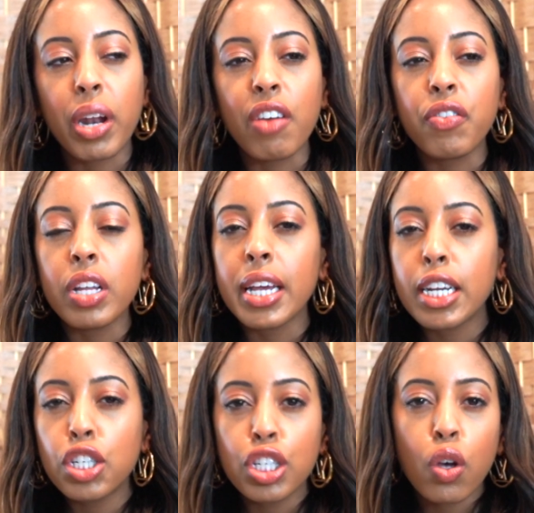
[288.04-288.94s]
I feel like
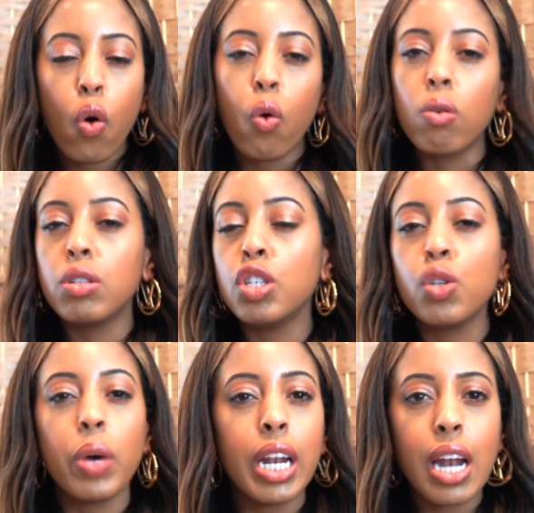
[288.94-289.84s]
it just holds
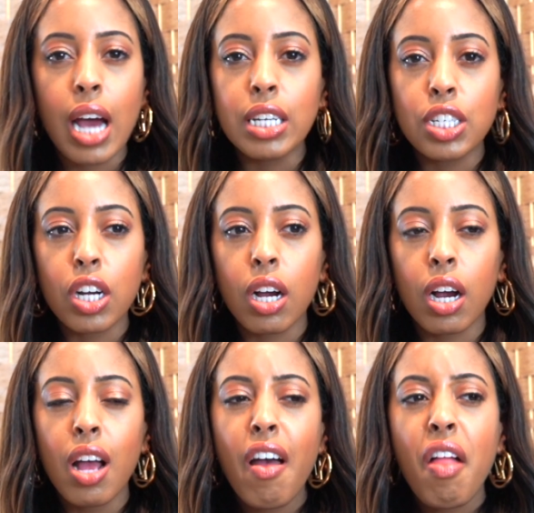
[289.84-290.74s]
you in nicer